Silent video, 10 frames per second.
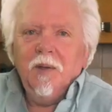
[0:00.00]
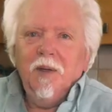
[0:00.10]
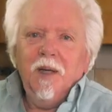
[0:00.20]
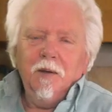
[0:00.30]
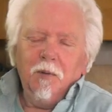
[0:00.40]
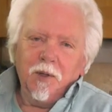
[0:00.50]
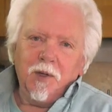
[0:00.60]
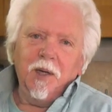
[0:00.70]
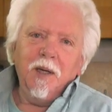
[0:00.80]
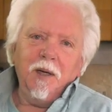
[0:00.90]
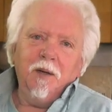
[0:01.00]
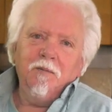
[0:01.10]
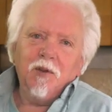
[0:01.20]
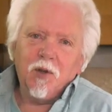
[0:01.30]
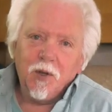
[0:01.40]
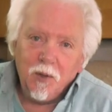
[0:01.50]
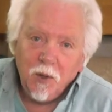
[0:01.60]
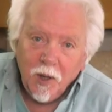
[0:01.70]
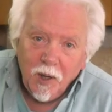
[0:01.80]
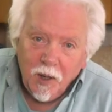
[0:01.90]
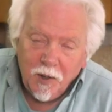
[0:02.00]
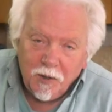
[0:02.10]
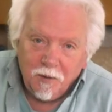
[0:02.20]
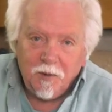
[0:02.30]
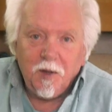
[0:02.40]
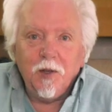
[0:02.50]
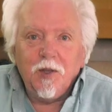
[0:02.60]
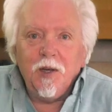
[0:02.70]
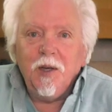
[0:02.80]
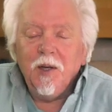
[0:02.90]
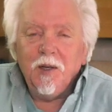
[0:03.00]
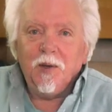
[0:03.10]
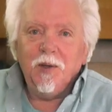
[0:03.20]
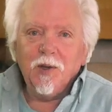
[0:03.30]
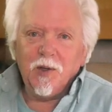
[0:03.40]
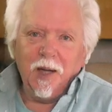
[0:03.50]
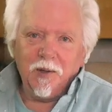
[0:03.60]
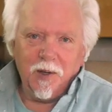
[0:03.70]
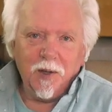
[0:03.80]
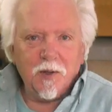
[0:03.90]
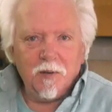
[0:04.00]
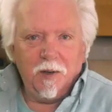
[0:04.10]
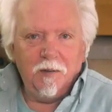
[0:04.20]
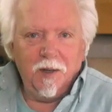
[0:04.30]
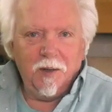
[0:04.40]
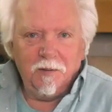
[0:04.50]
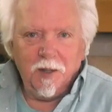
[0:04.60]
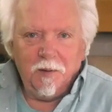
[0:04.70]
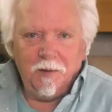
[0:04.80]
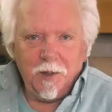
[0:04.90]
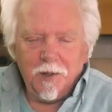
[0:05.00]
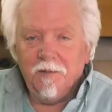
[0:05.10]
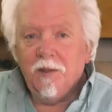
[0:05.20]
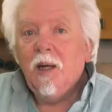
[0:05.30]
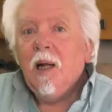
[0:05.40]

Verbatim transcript: Now you want to heat your oven to 130 degrees Celsius for a fan oven, convection oven.